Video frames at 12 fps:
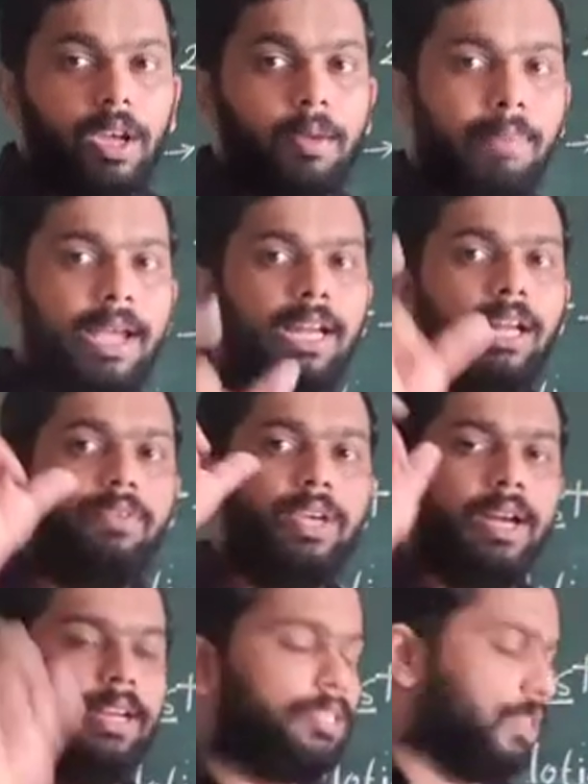Mainly we
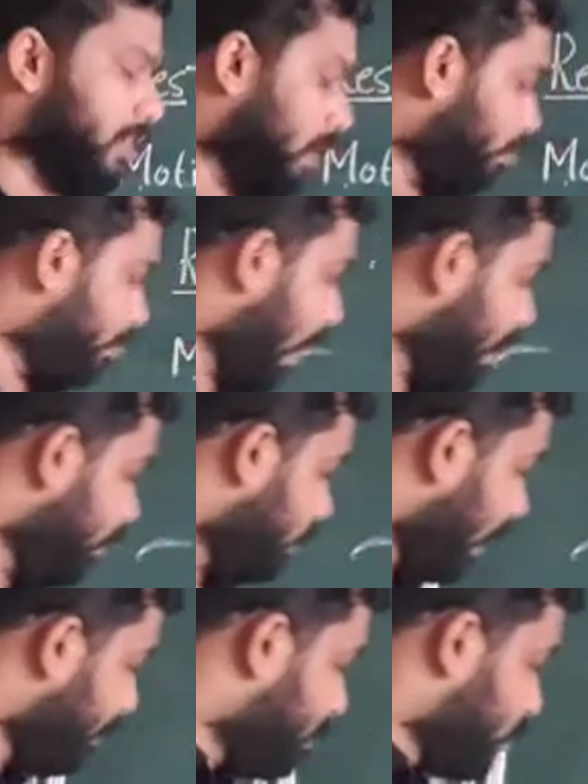are discussing 5
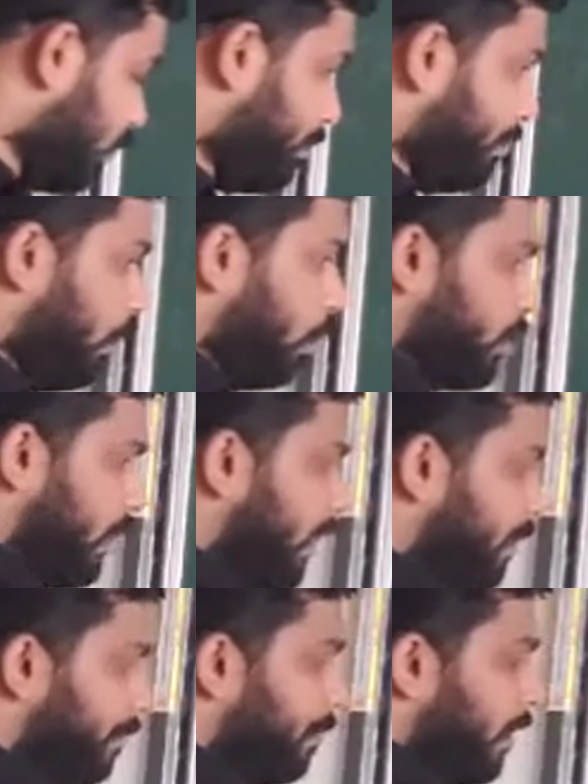types of
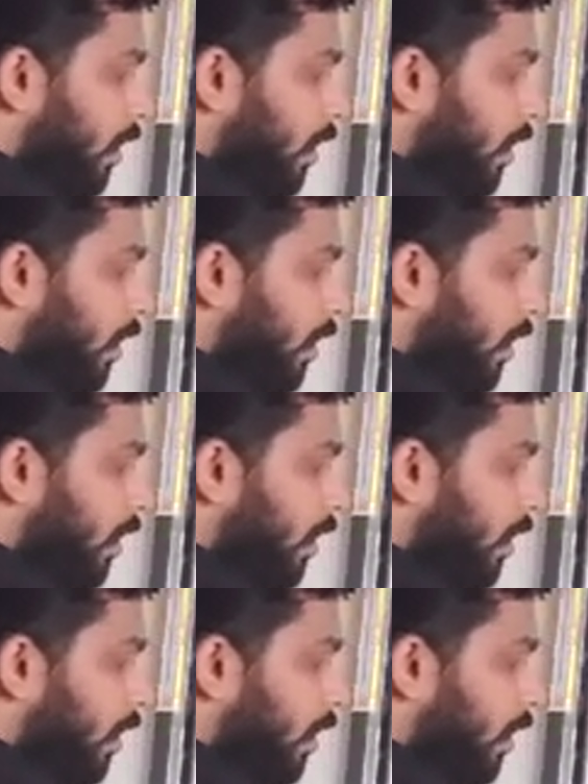motion.